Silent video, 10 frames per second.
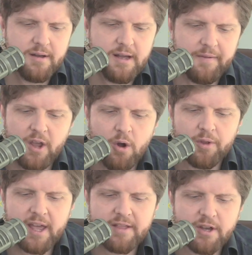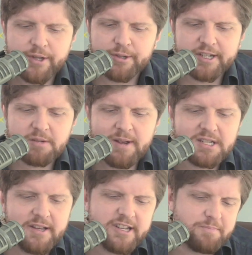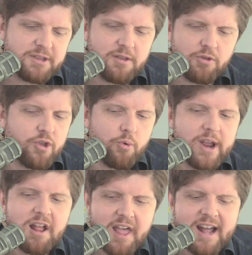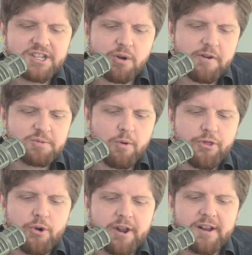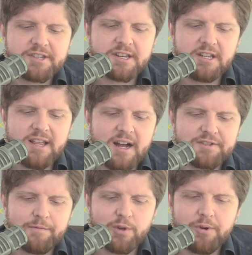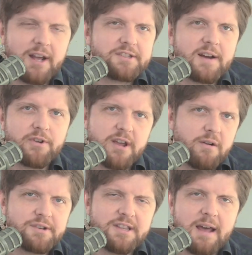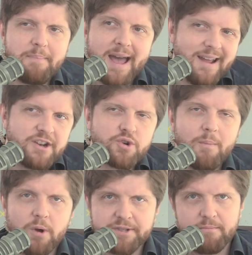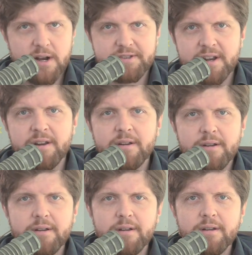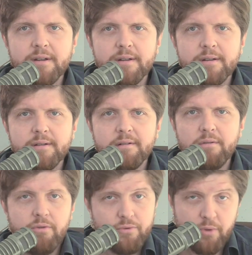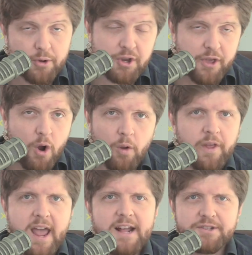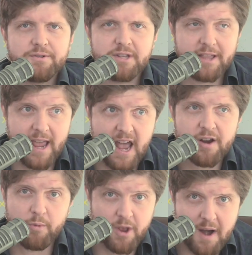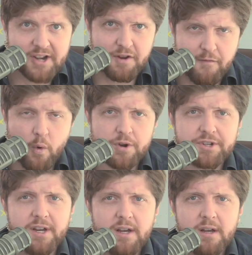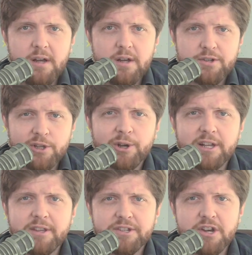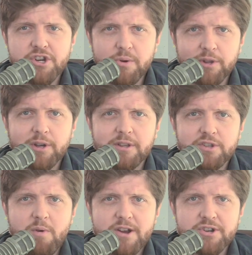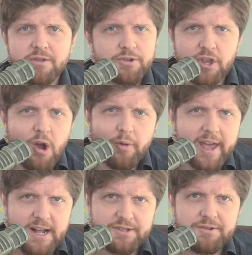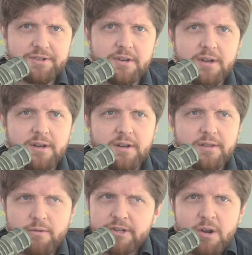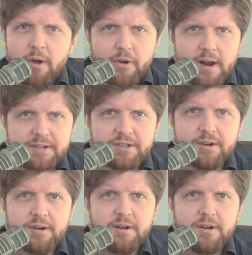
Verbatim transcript: And the only, they'll, they'll dismiss this, but the, the real answer is well, 30 to 60,000 flu deaths every year isn't that bad, and Trump wasn't president. Those are the only answers that they act when they're actually forced to look at this issue and look at this question. Those are the only answers. There is no other answer.